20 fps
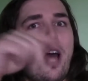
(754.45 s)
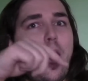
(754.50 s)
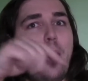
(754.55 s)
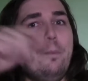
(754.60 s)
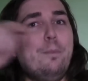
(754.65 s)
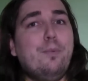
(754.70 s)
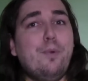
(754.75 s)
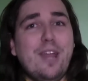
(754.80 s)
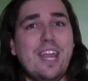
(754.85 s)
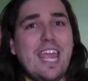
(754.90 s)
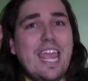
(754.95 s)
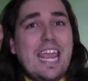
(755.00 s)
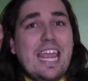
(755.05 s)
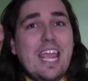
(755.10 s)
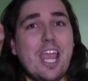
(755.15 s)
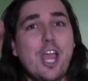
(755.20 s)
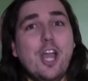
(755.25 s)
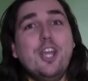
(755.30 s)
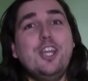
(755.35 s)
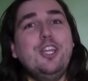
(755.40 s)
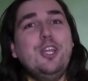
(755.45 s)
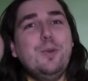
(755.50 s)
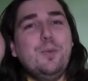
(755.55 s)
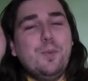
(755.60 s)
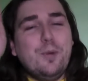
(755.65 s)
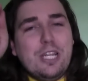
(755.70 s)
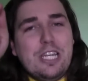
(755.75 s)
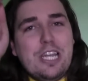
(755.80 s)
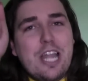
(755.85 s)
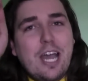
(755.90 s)
upbringing, you
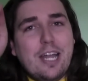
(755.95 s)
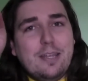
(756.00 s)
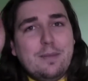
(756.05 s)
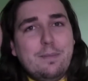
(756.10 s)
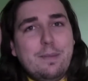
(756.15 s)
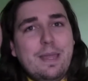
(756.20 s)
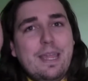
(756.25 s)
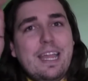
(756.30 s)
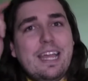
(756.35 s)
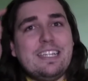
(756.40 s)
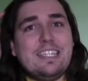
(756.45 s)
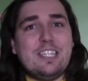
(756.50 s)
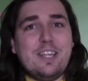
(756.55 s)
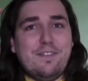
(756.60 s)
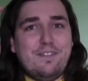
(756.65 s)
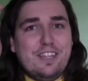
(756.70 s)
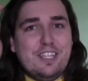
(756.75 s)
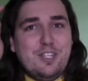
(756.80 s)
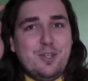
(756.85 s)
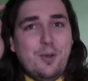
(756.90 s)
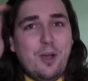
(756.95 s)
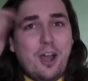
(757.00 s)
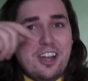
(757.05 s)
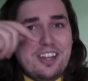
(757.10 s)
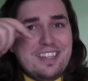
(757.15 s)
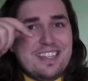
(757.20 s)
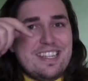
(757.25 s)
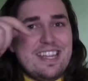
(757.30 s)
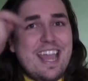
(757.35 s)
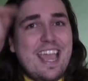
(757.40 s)
would not be as tough as you
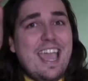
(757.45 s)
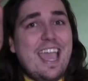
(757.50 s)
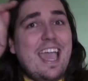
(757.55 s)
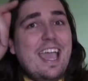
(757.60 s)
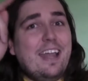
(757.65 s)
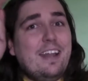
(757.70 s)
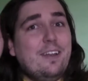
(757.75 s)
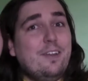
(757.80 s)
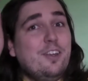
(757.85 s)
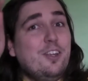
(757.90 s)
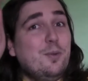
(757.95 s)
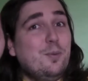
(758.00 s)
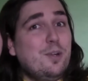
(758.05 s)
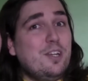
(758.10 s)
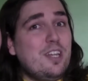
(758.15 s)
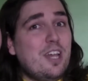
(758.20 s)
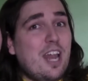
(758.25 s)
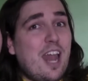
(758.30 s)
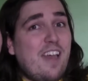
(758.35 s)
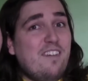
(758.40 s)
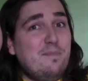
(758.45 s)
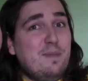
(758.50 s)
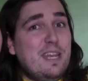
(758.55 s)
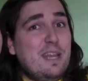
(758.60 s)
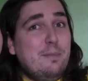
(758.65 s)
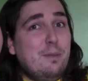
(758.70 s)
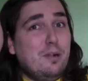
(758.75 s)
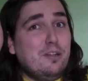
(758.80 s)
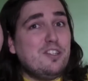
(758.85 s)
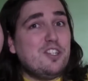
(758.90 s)
are today, and you would not have been
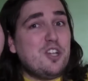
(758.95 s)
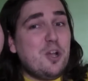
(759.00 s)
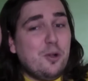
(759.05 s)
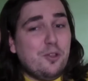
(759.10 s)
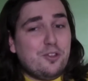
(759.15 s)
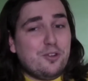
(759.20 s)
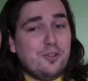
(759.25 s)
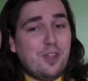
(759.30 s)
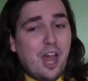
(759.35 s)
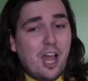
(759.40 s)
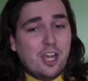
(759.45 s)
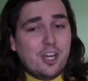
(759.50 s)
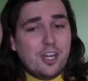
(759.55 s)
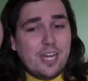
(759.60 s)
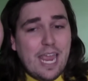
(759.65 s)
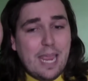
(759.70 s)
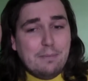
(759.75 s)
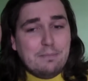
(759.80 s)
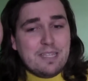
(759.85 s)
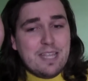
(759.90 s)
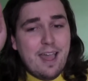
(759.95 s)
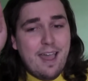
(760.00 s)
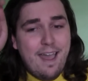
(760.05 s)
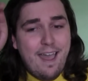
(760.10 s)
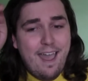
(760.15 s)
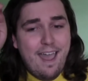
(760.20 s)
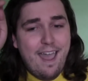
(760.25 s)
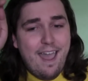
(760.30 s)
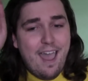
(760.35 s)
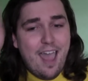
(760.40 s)
able to go through the Hunger Games.
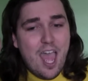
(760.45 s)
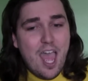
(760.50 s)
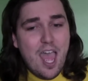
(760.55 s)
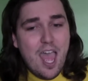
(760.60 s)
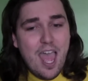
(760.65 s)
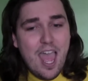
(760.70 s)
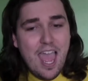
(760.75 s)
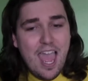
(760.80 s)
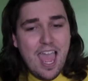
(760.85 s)
Haha.